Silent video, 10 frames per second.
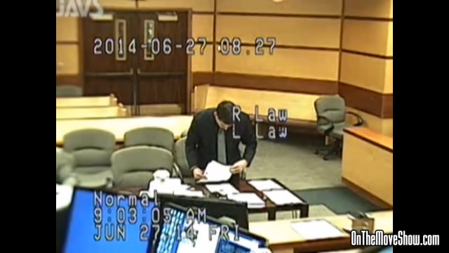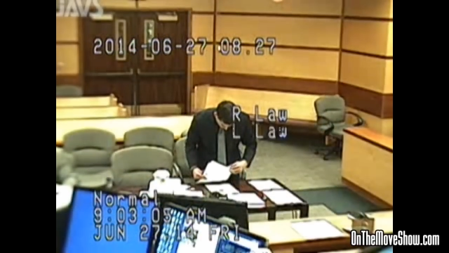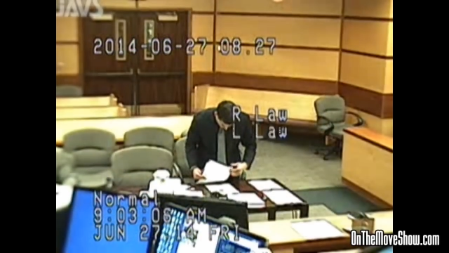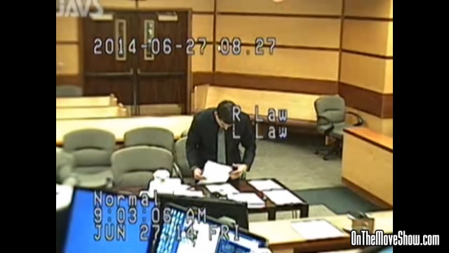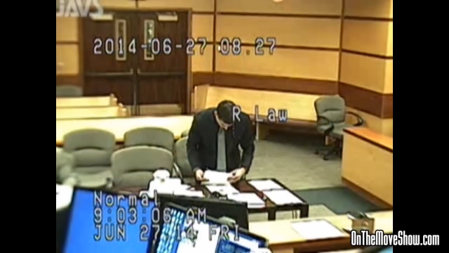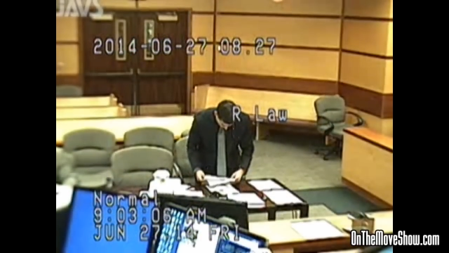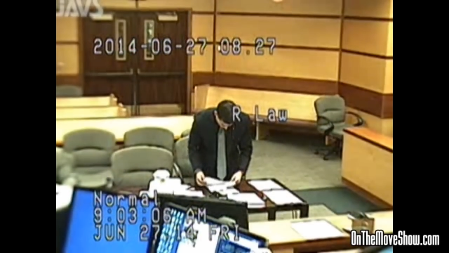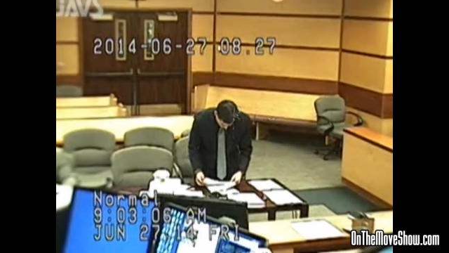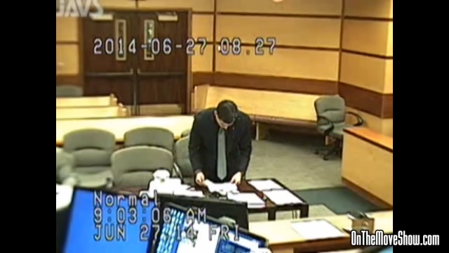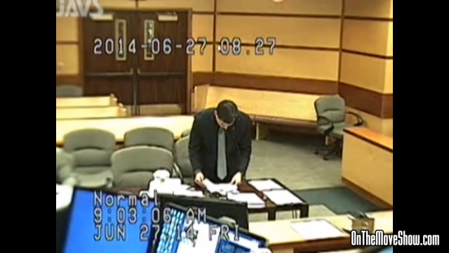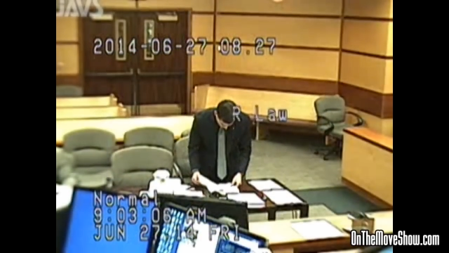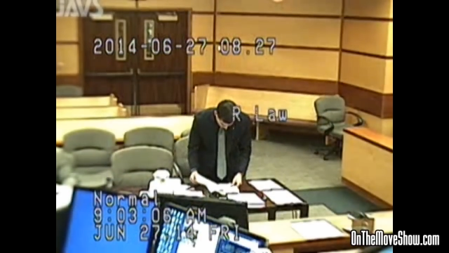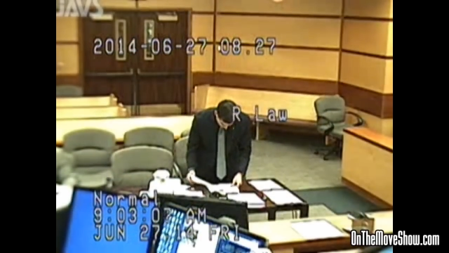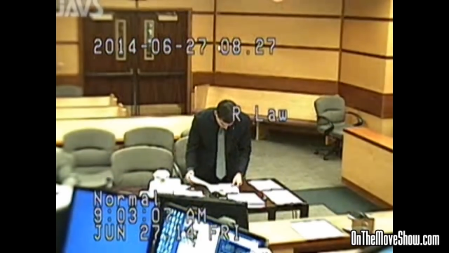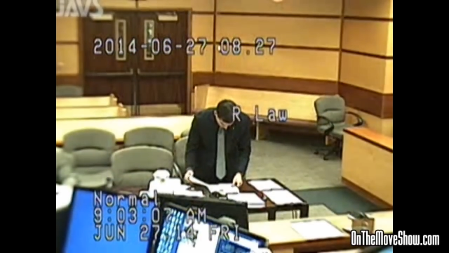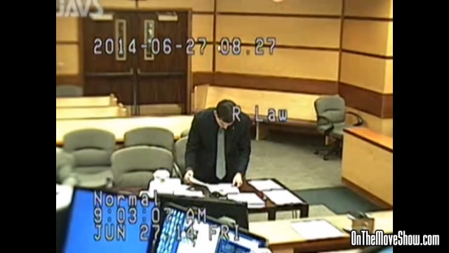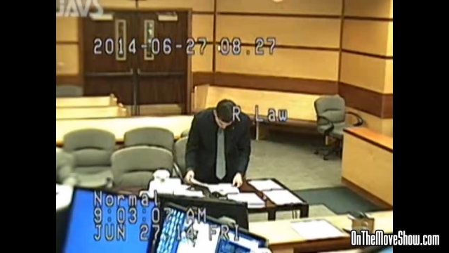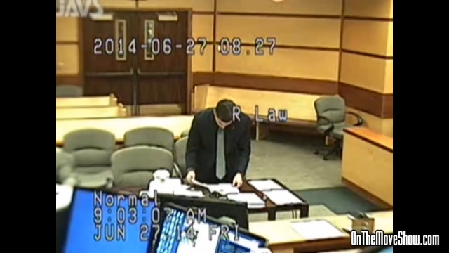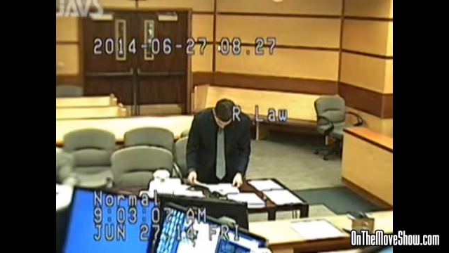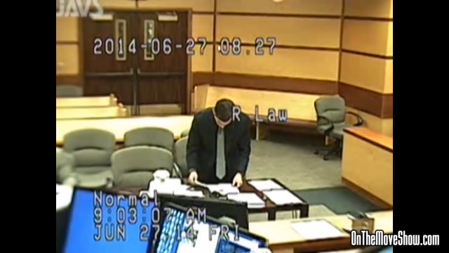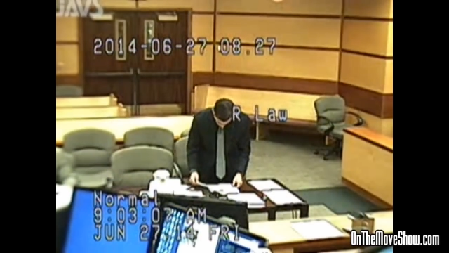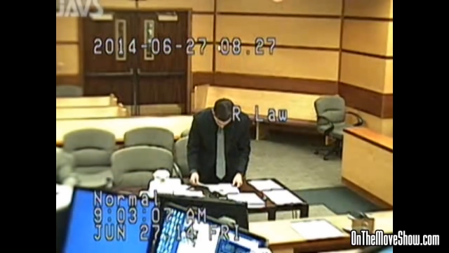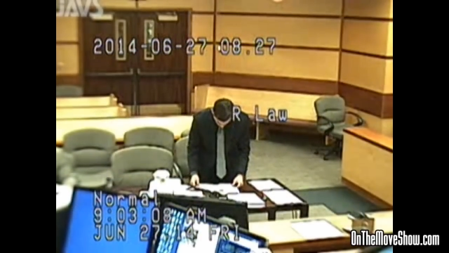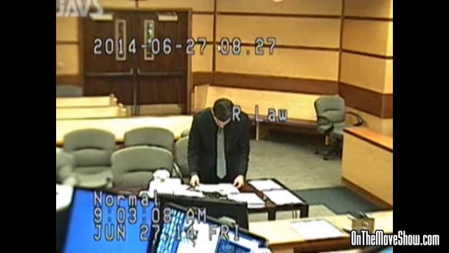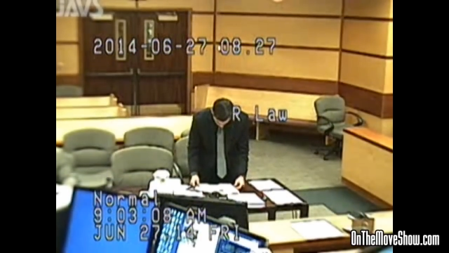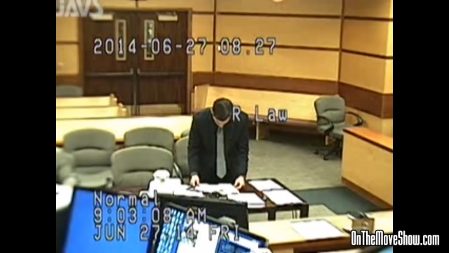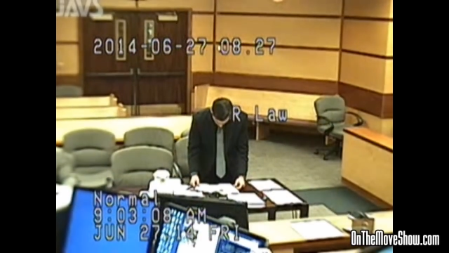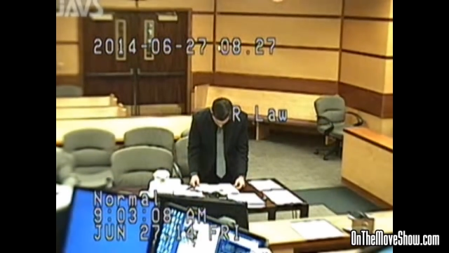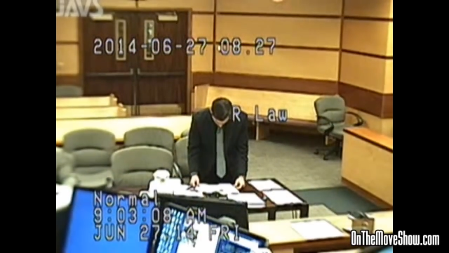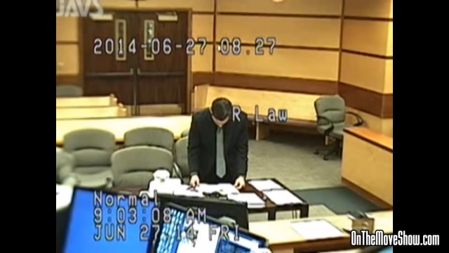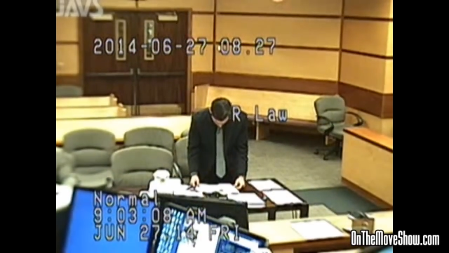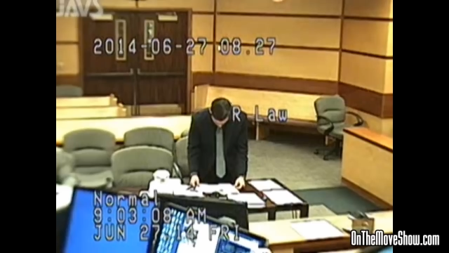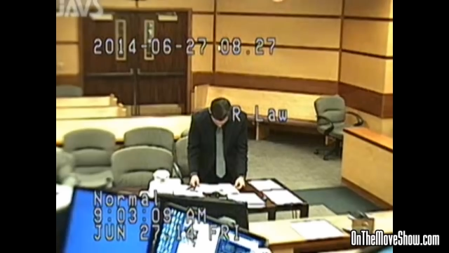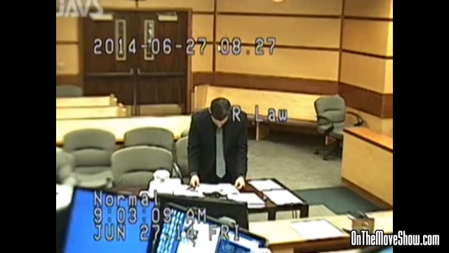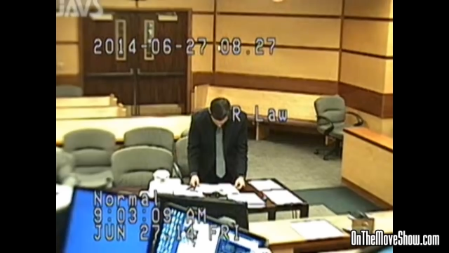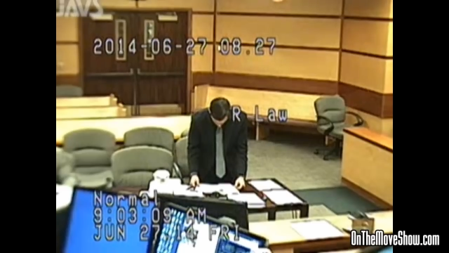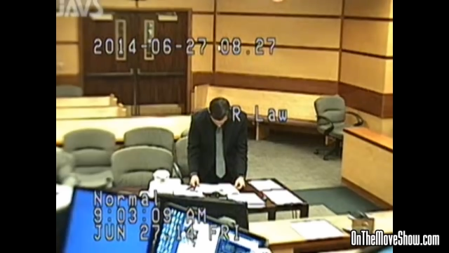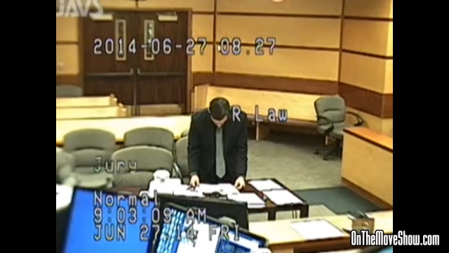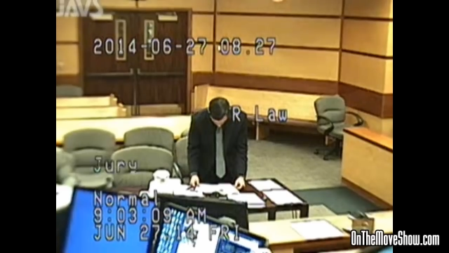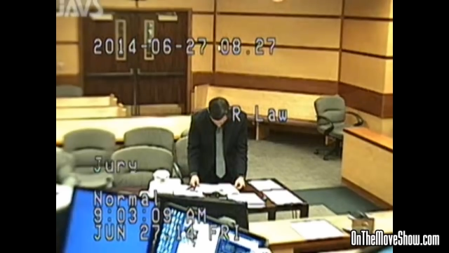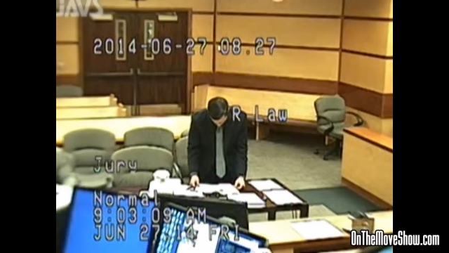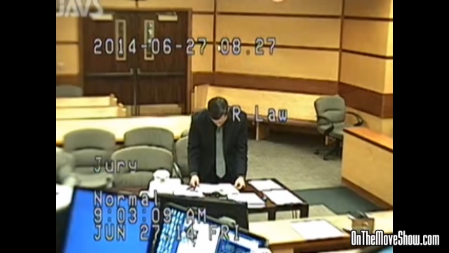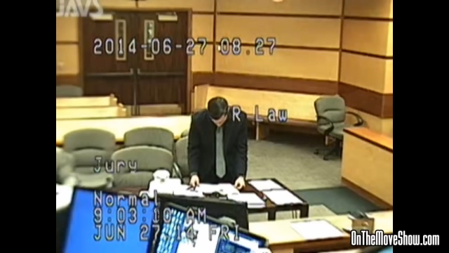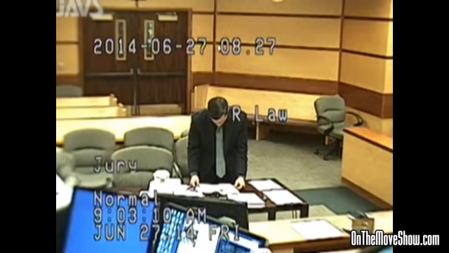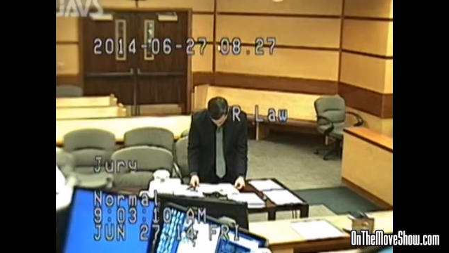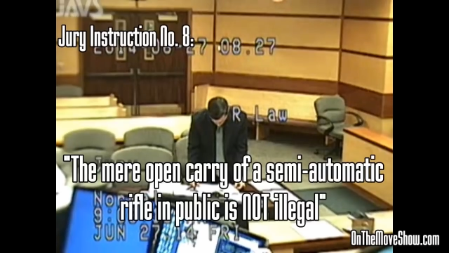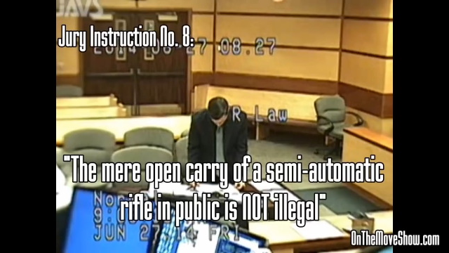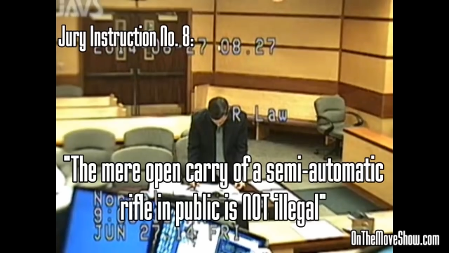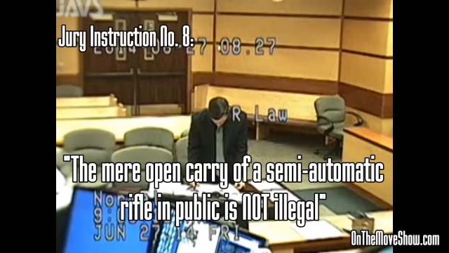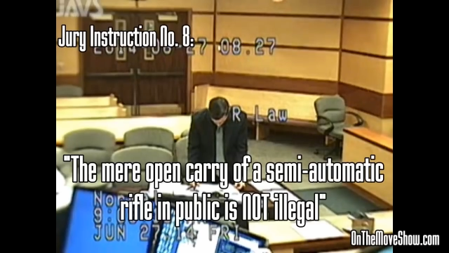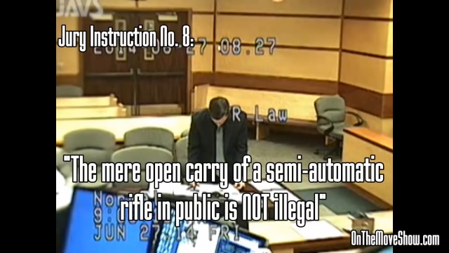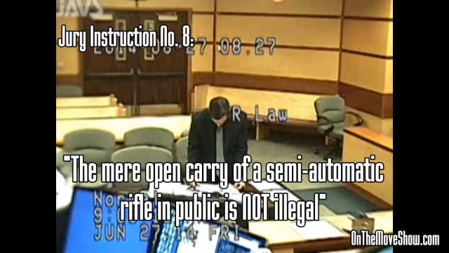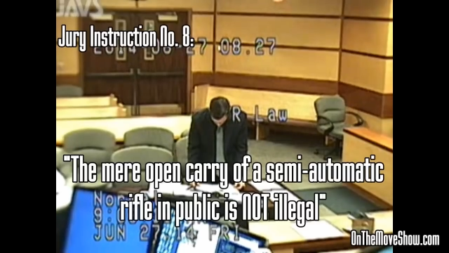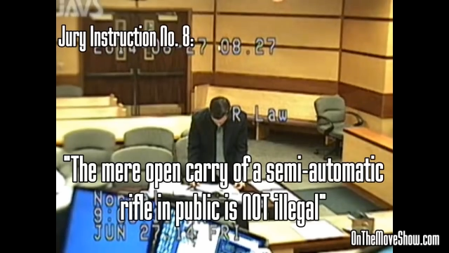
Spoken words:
(no speaker visible)